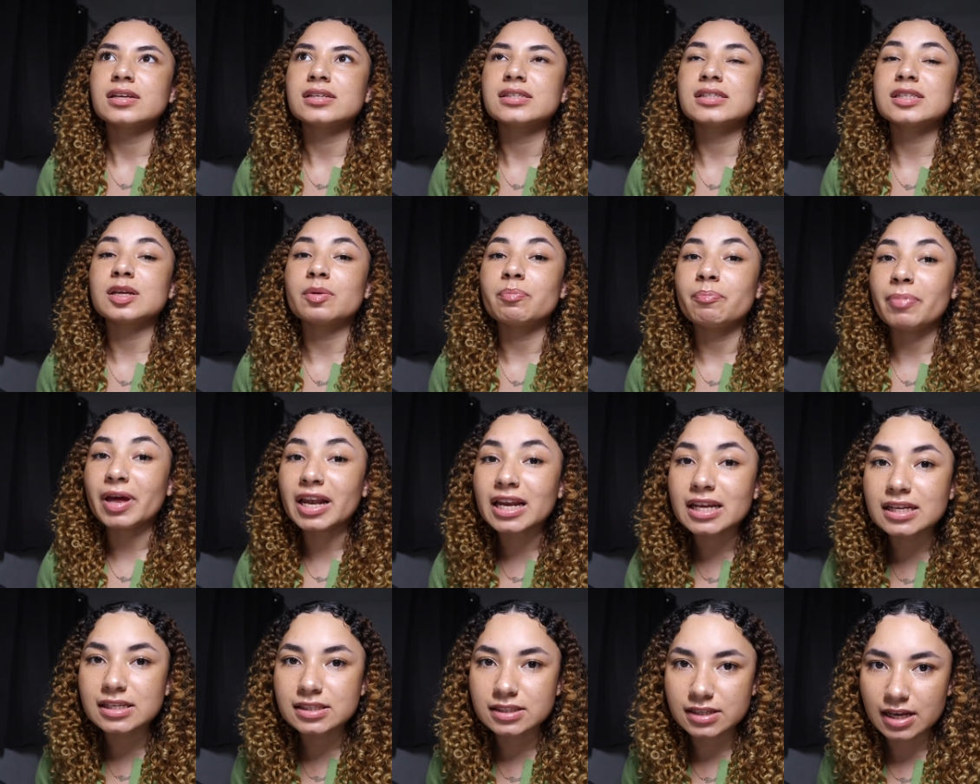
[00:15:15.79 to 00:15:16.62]

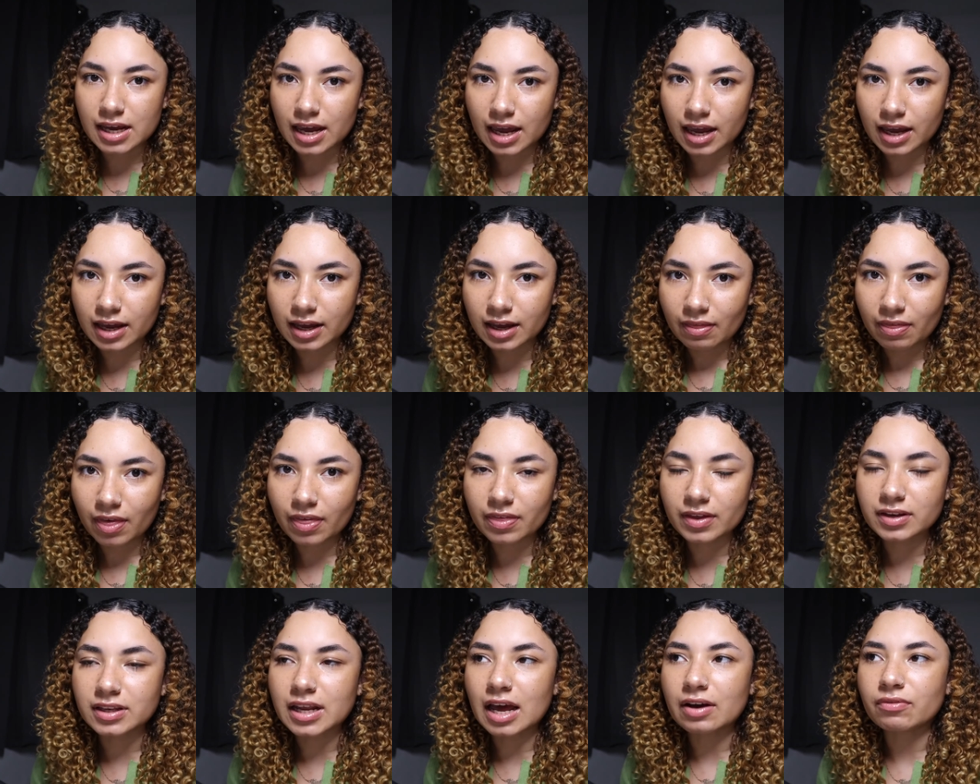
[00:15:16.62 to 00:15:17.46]
stability that
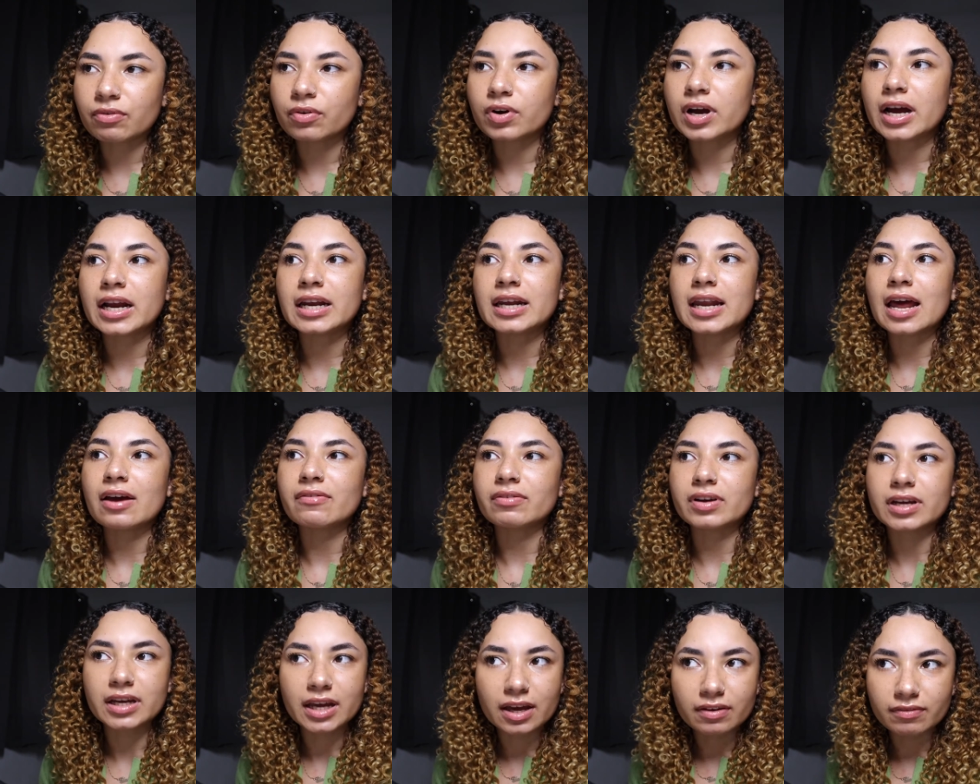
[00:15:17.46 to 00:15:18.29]
the devil can
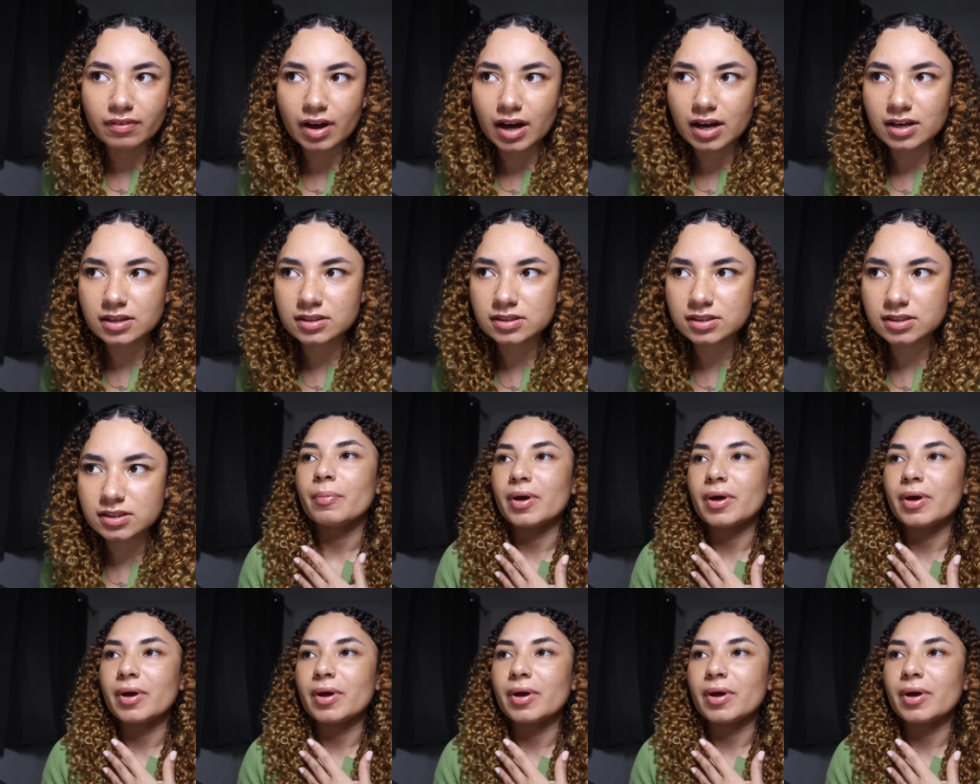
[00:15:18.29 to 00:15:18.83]
never give us.